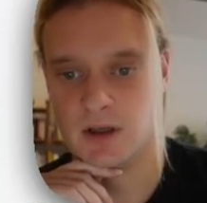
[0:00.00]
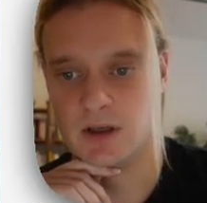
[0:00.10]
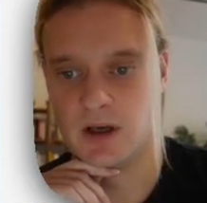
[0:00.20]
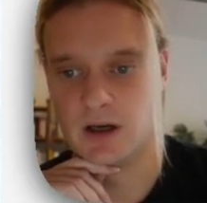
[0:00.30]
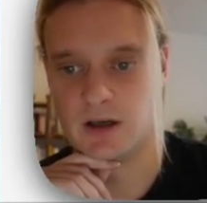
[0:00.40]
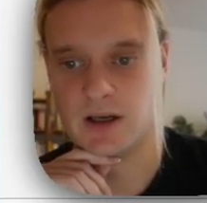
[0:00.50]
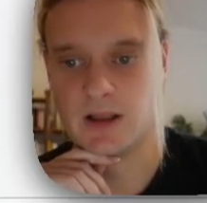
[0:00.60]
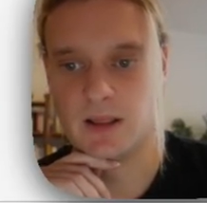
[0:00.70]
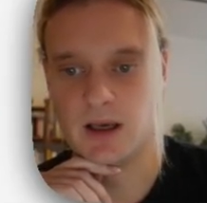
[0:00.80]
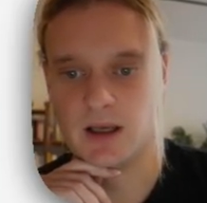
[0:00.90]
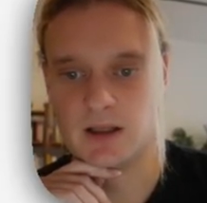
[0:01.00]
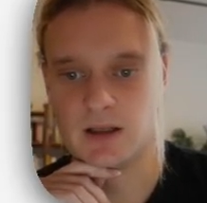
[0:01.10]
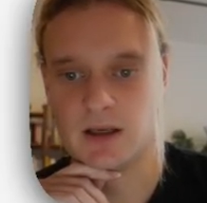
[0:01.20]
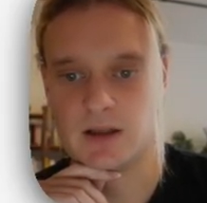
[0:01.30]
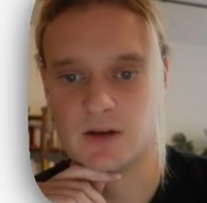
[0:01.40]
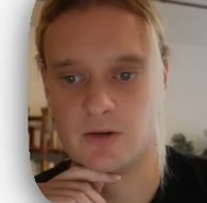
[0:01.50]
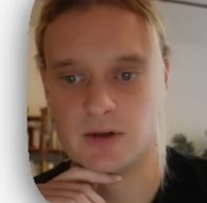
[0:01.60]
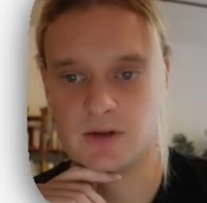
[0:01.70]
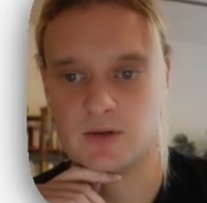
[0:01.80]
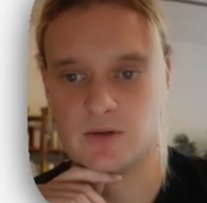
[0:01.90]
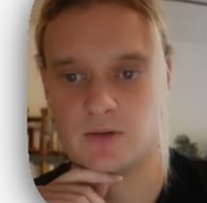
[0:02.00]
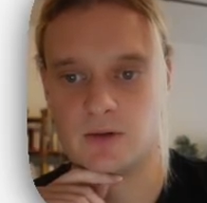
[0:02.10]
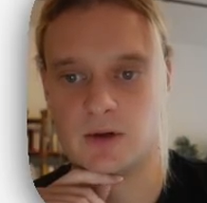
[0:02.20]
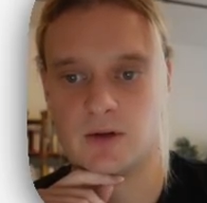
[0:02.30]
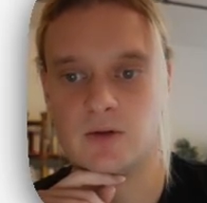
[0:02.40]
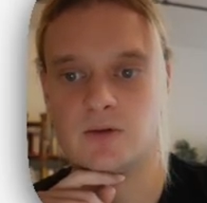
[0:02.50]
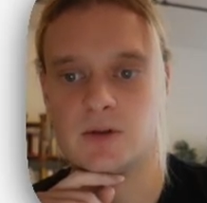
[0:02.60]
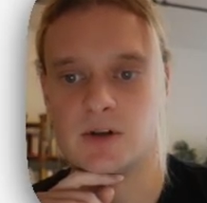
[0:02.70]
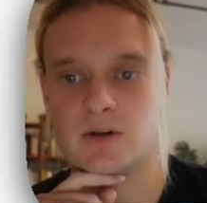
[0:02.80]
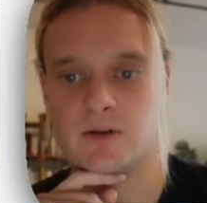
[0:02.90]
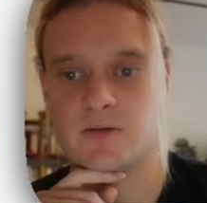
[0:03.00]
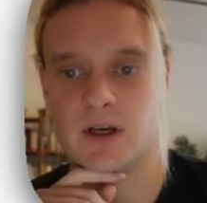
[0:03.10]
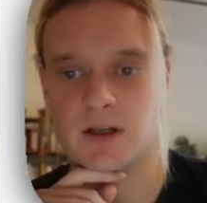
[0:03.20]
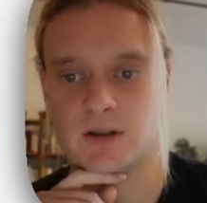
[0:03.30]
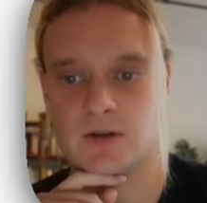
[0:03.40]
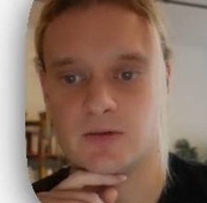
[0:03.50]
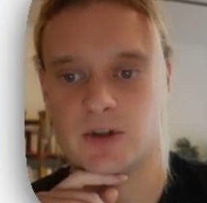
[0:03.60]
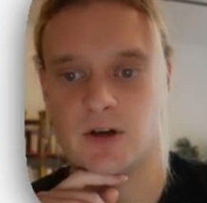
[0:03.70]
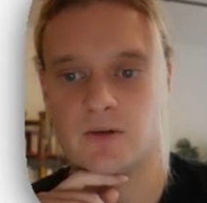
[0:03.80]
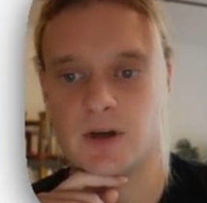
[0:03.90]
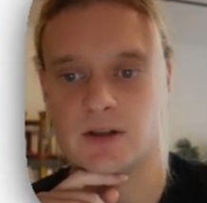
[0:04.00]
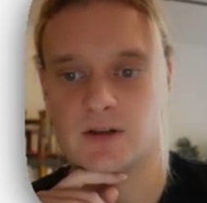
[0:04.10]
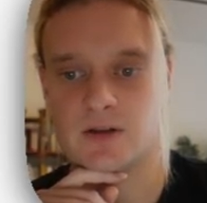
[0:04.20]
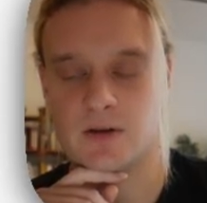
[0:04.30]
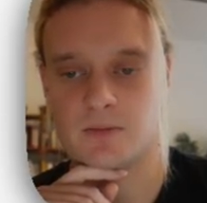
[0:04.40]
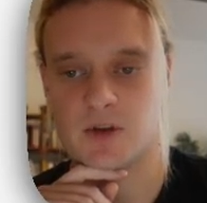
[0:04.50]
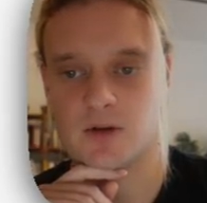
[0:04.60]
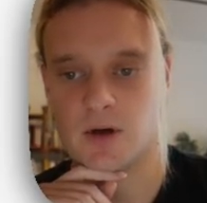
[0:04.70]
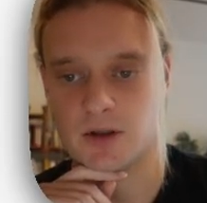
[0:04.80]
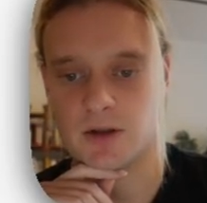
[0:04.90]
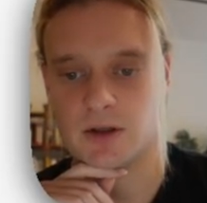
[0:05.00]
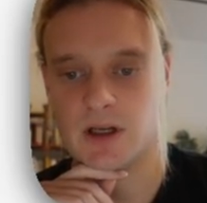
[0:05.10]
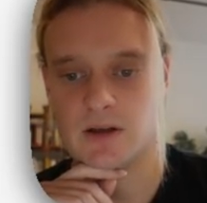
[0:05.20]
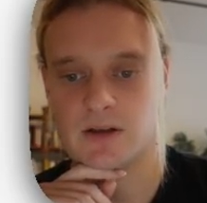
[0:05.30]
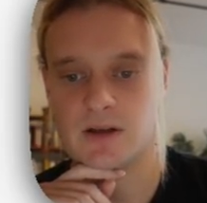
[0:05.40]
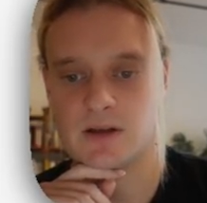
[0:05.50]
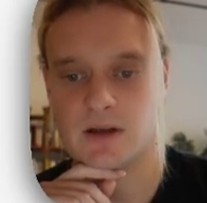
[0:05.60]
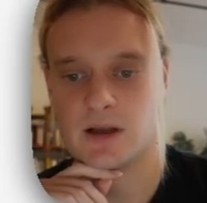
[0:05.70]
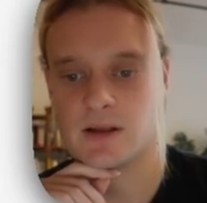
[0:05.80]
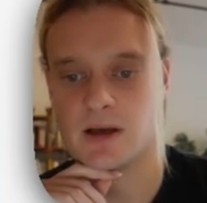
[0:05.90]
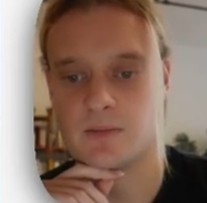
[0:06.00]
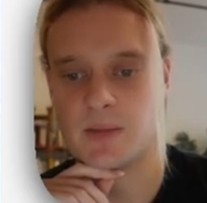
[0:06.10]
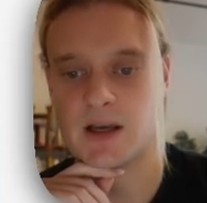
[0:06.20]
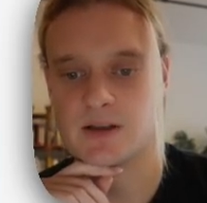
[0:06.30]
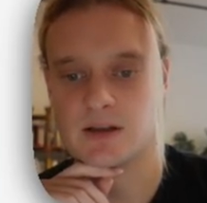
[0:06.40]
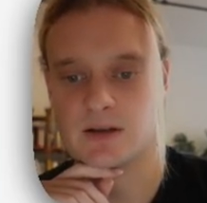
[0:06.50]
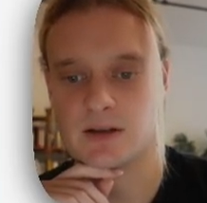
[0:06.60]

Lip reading: And then it's going to use all of that to generate some structured analysis and then pass it into this